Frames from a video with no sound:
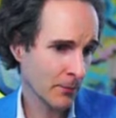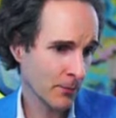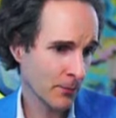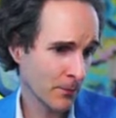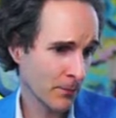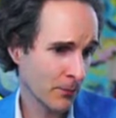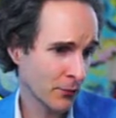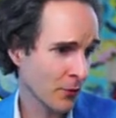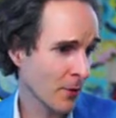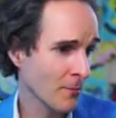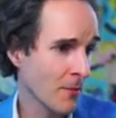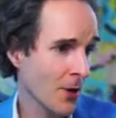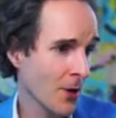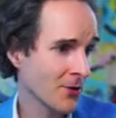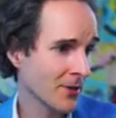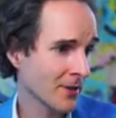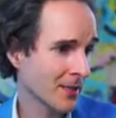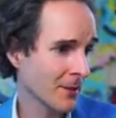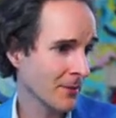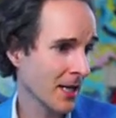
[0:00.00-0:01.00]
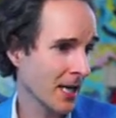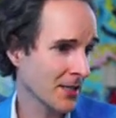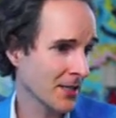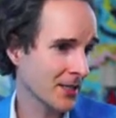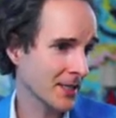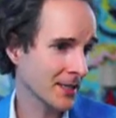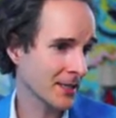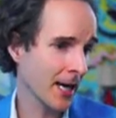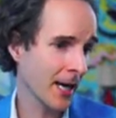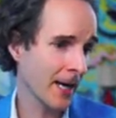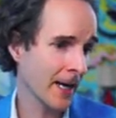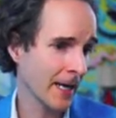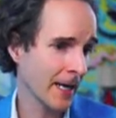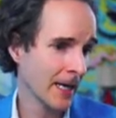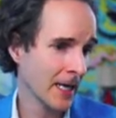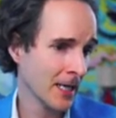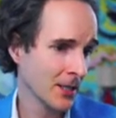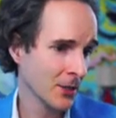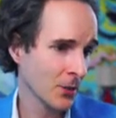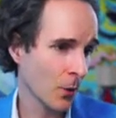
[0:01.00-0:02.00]
promoted him yesterday
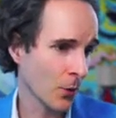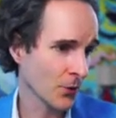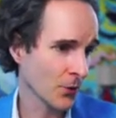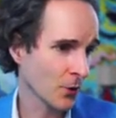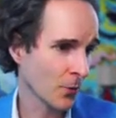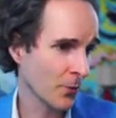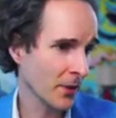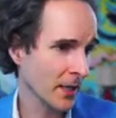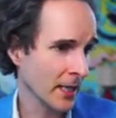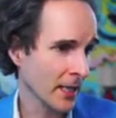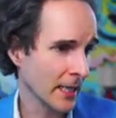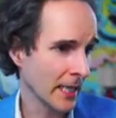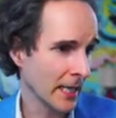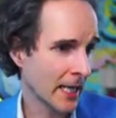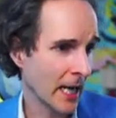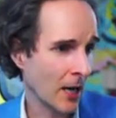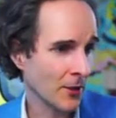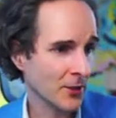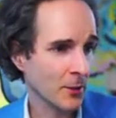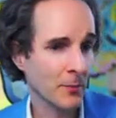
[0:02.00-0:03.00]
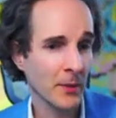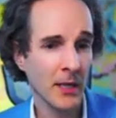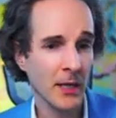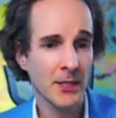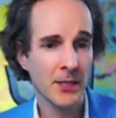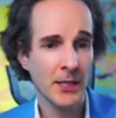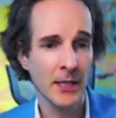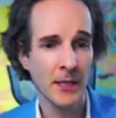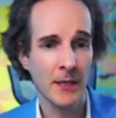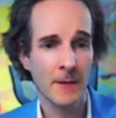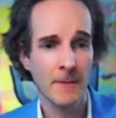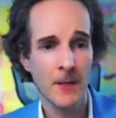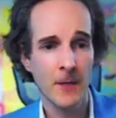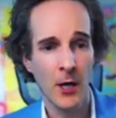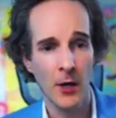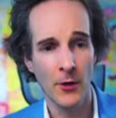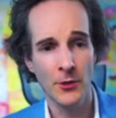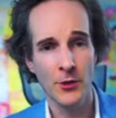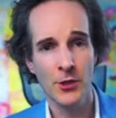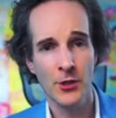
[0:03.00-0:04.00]
to also be an accountability
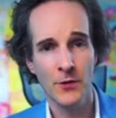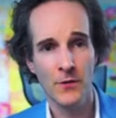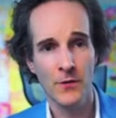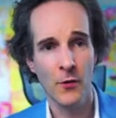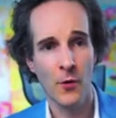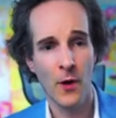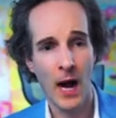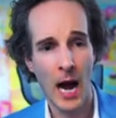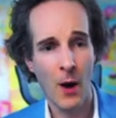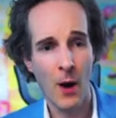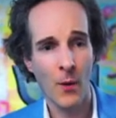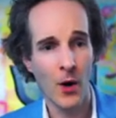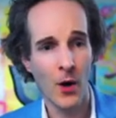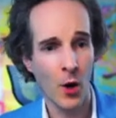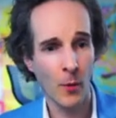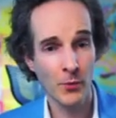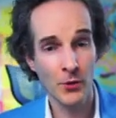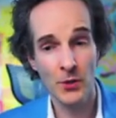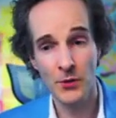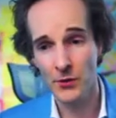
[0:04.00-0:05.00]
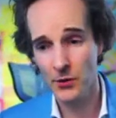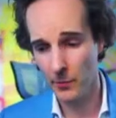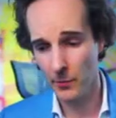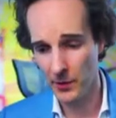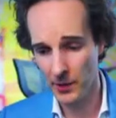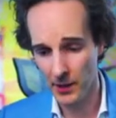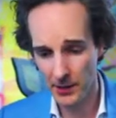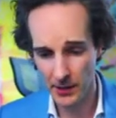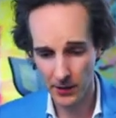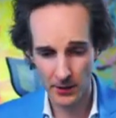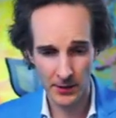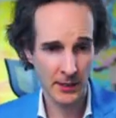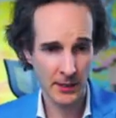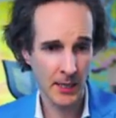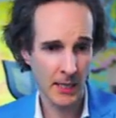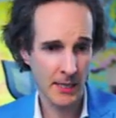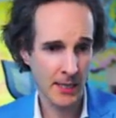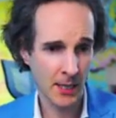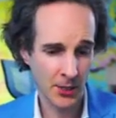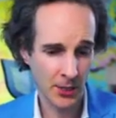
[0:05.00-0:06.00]
coach for our options community, because he
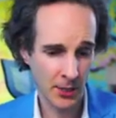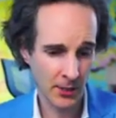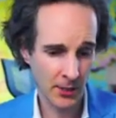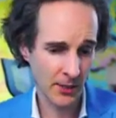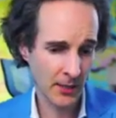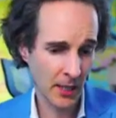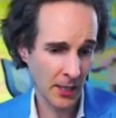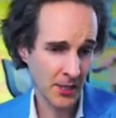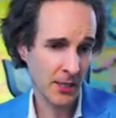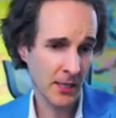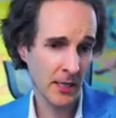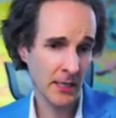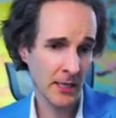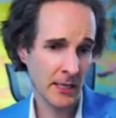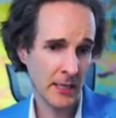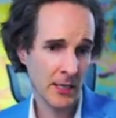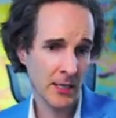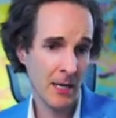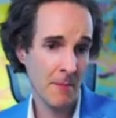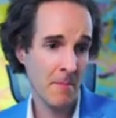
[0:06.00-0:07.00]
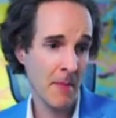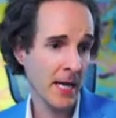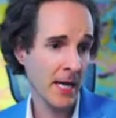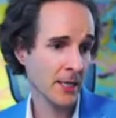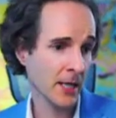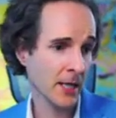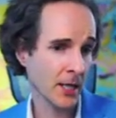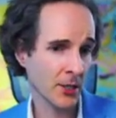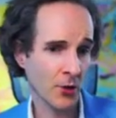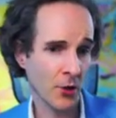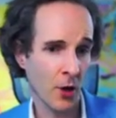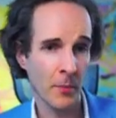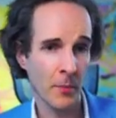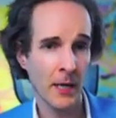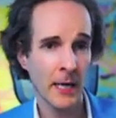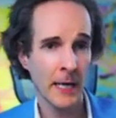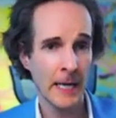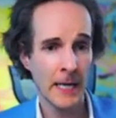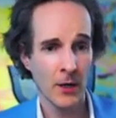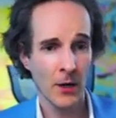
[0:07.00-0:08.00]
does such a such an amazing job
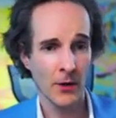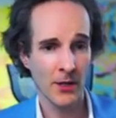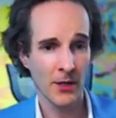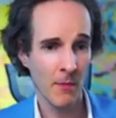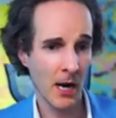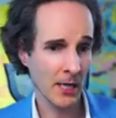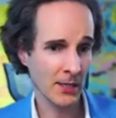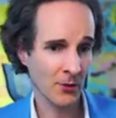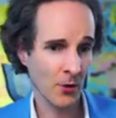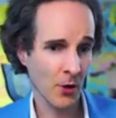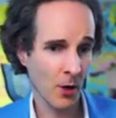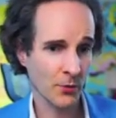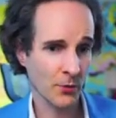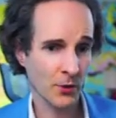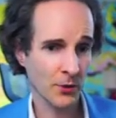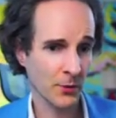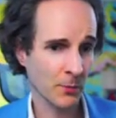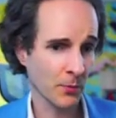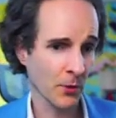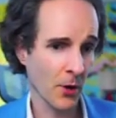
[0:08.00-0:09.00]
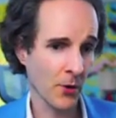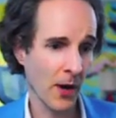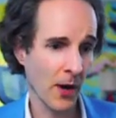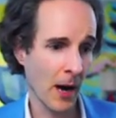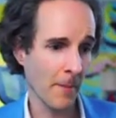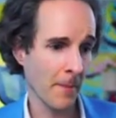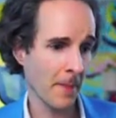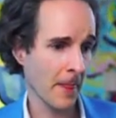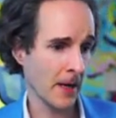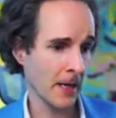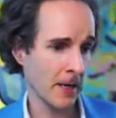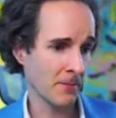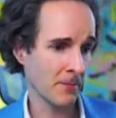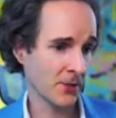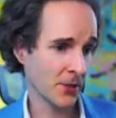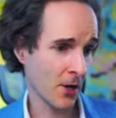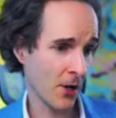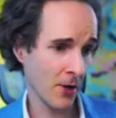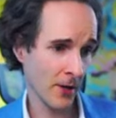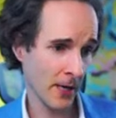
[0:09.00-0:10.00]
on the Master Options Program. Um,
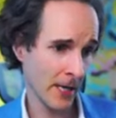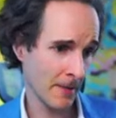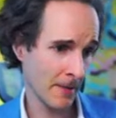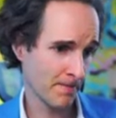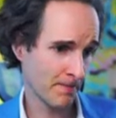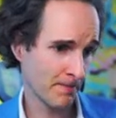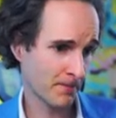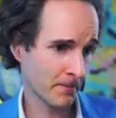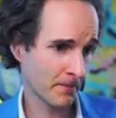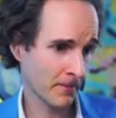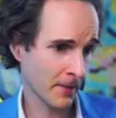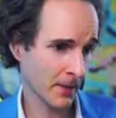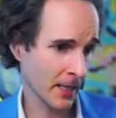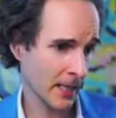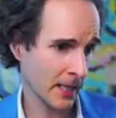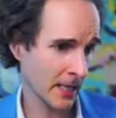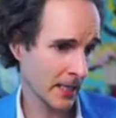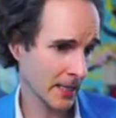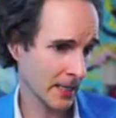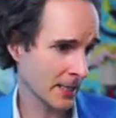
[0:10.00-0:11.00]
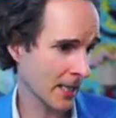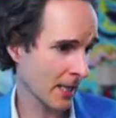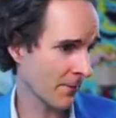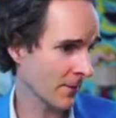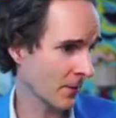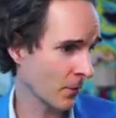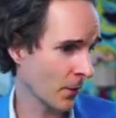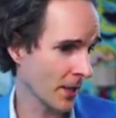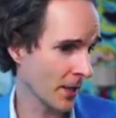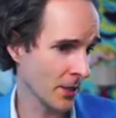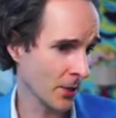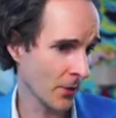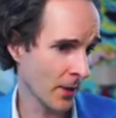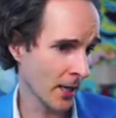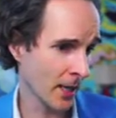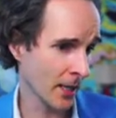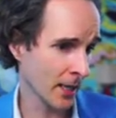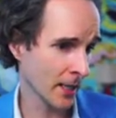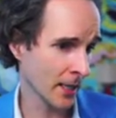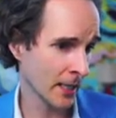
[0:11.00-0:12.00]
so, um, Stefan, when you... Uh,